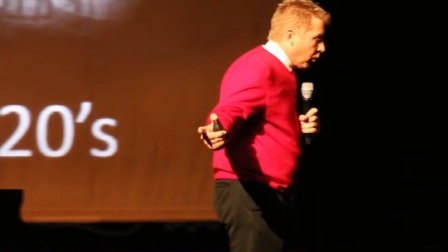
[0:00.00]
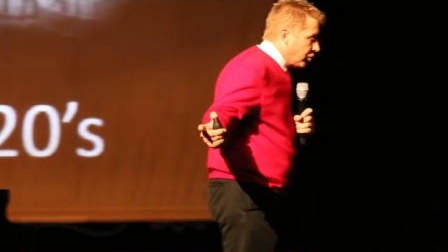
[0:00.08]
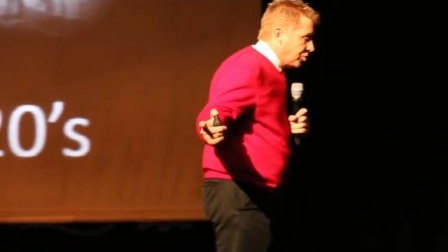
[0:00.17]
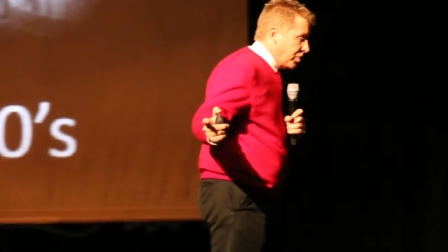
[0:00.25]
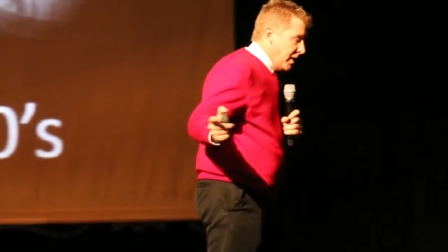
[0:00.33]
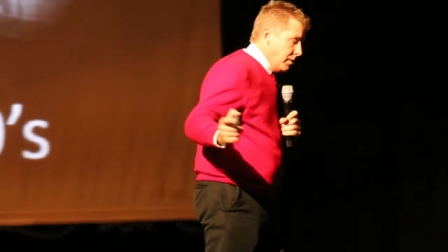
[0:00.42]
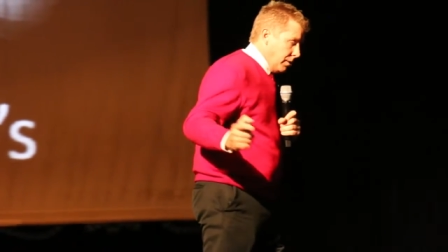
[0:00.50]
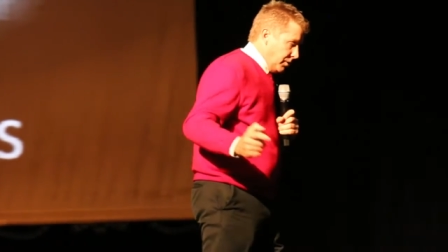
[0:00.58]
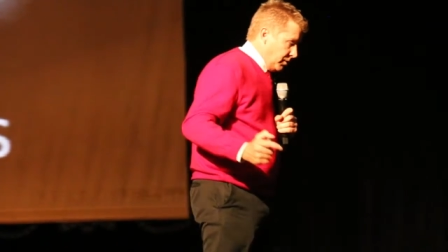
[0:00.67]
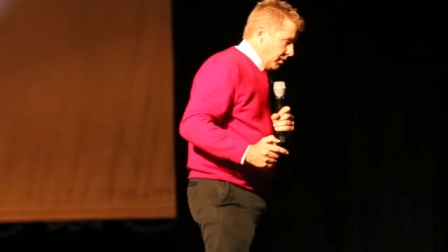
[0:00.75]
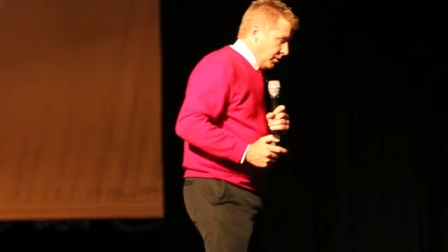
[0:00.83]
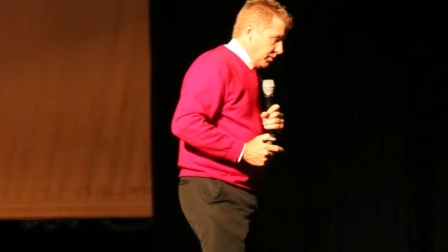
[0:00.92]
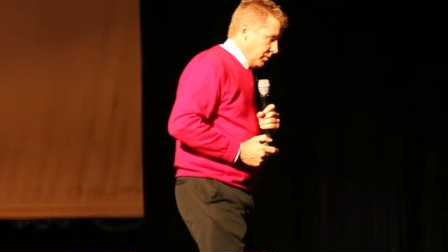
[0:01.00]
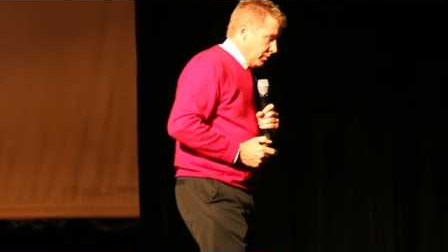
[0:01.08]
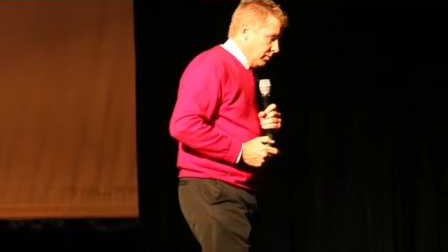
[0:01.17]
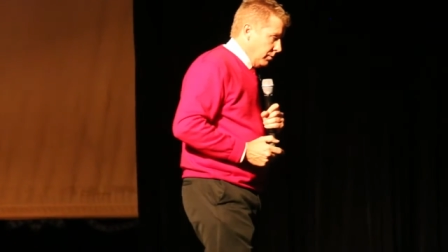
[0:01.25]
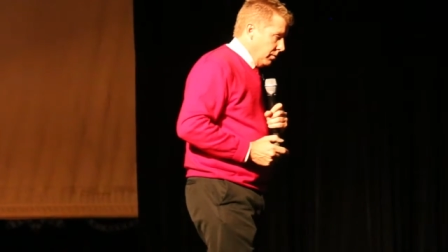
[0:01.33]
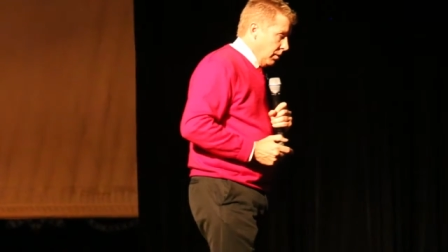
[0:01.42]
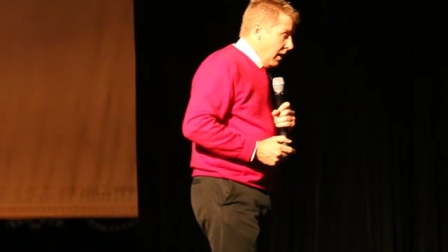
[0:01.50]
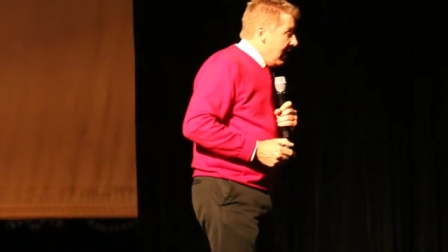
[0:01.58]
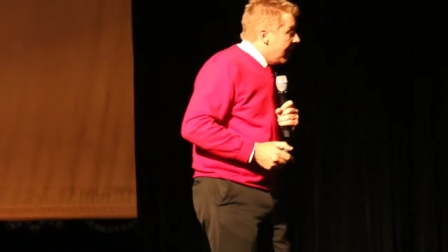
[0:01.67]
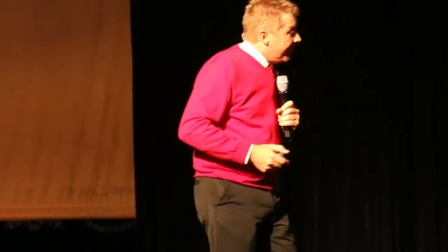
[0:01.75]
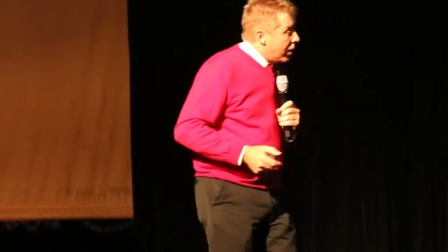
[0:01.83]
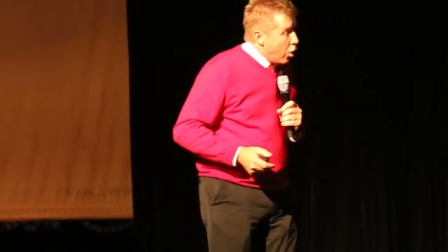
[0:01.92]
were geniuses.
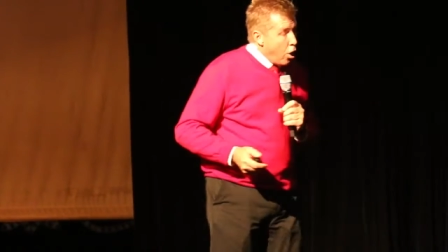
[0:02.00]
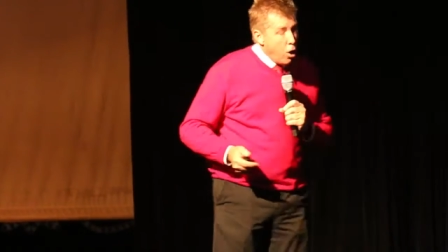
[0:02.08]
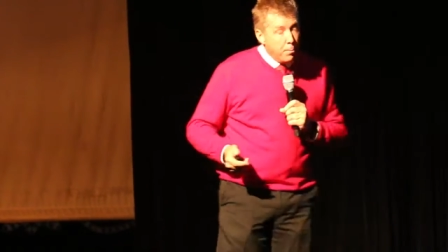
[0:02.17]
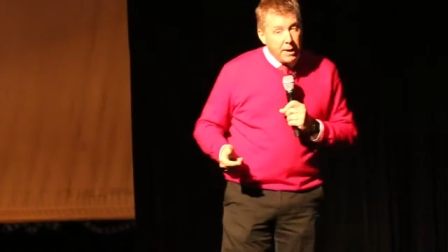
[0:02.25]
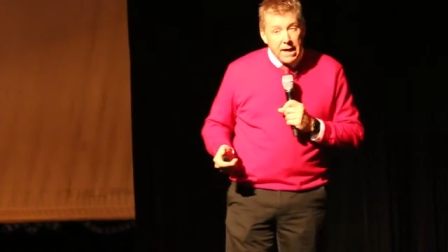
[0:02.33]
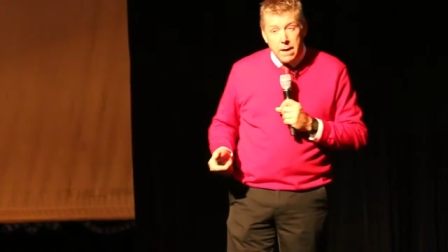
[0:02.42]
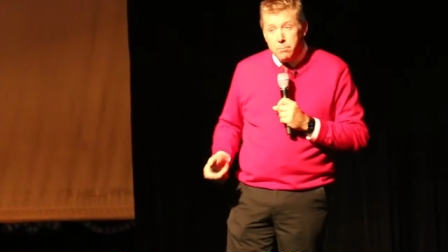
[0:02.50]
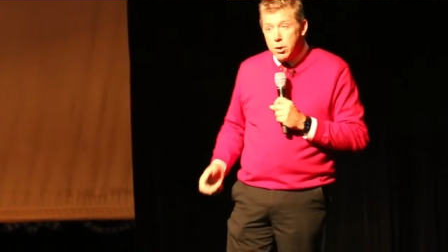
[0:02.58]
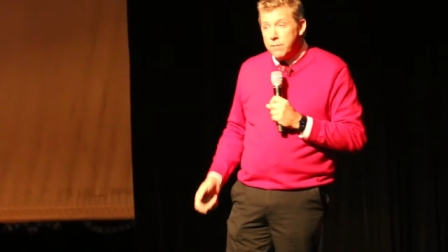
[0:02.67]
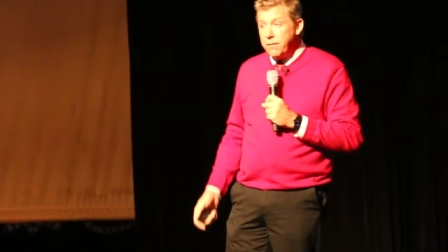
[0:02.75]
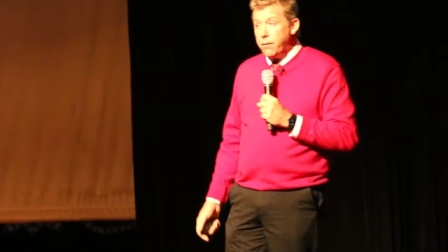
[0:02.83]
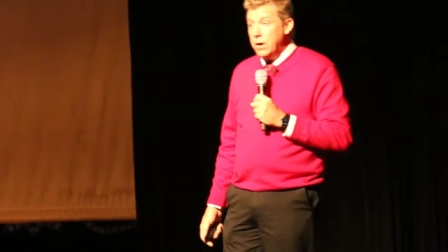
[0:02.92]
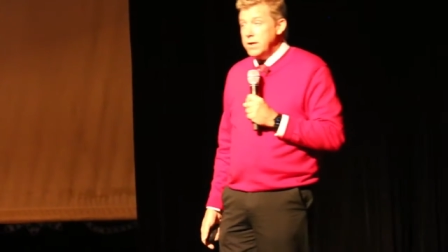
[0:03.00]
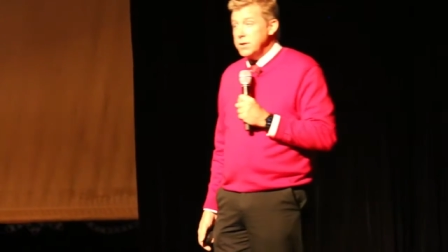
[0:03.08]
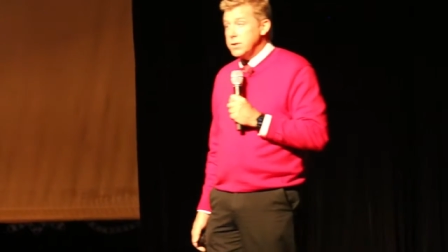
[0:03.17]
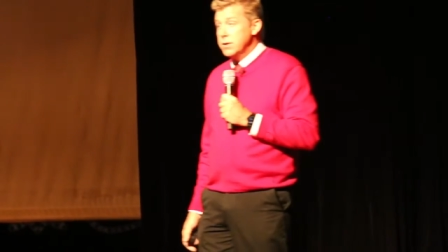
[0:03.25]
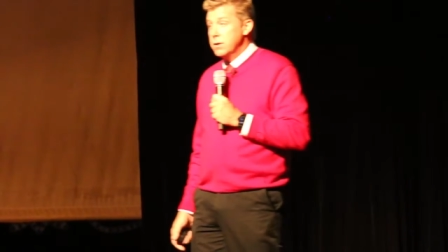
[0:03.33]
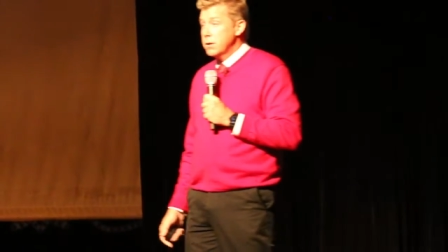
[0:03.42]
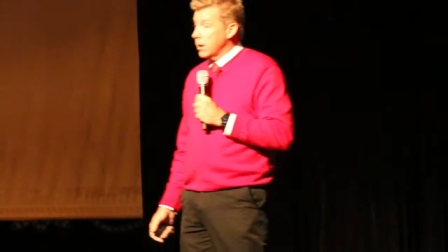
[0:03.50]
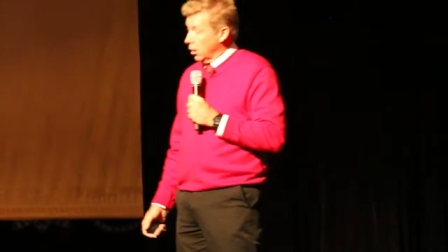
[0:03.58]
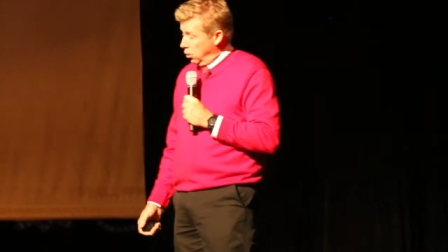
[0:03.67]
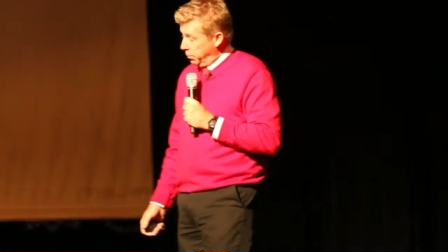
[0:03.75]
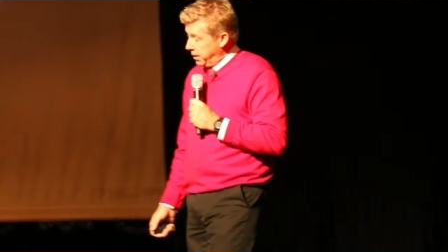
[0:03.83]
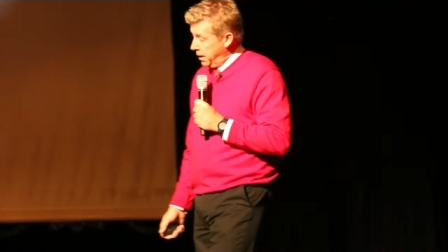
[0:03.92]
And they all became good friends. They
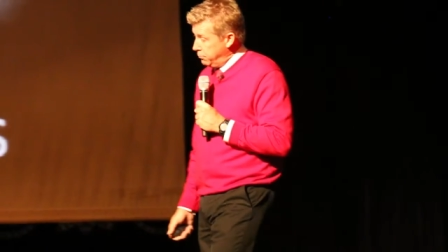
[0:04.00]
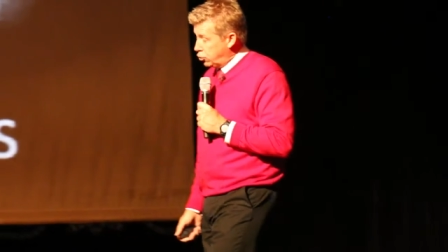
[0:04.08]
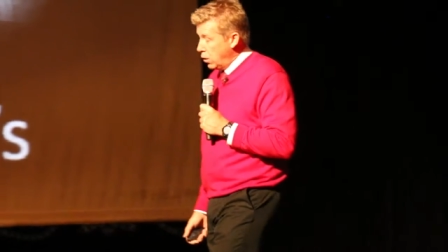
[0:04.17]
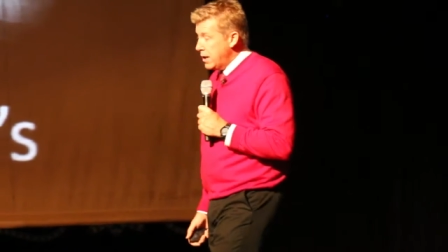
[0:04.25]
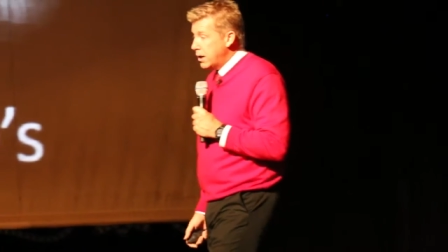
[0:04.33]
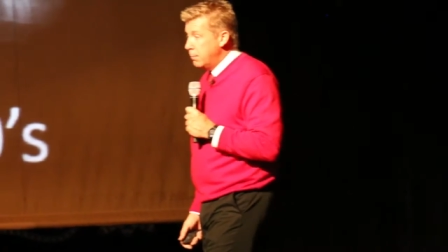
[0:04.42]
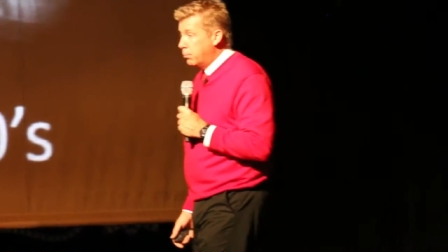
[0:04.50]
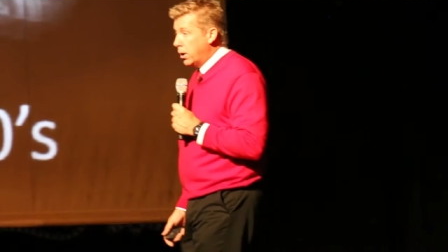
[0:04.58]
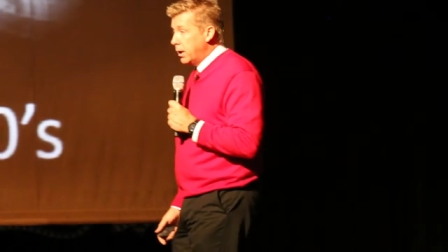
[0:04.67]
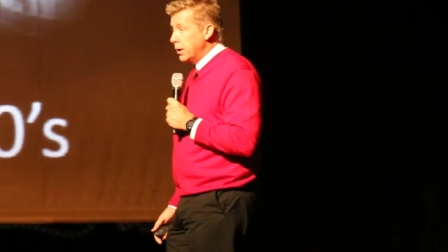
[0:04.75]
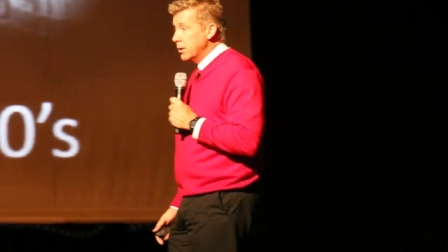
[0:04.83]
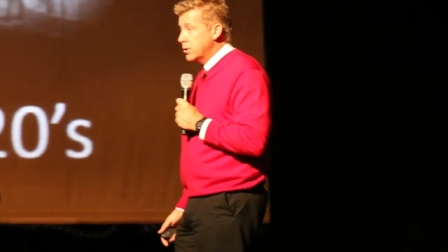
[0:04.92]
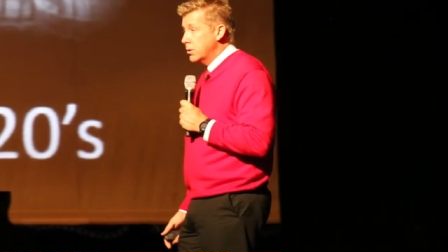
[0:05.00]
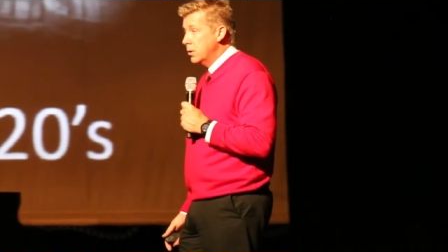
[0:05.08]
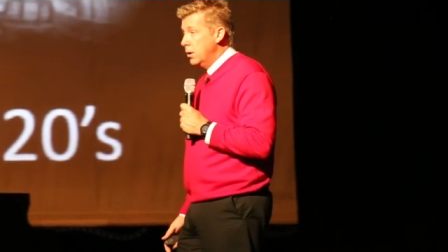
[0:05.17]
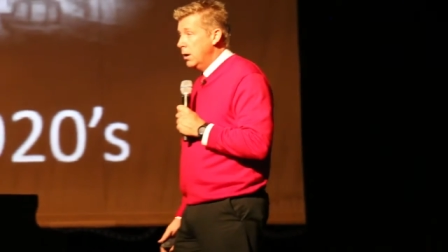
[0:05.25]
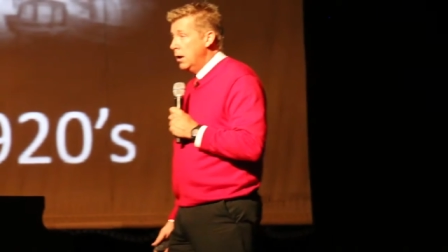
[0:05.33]
all became drinking buddies.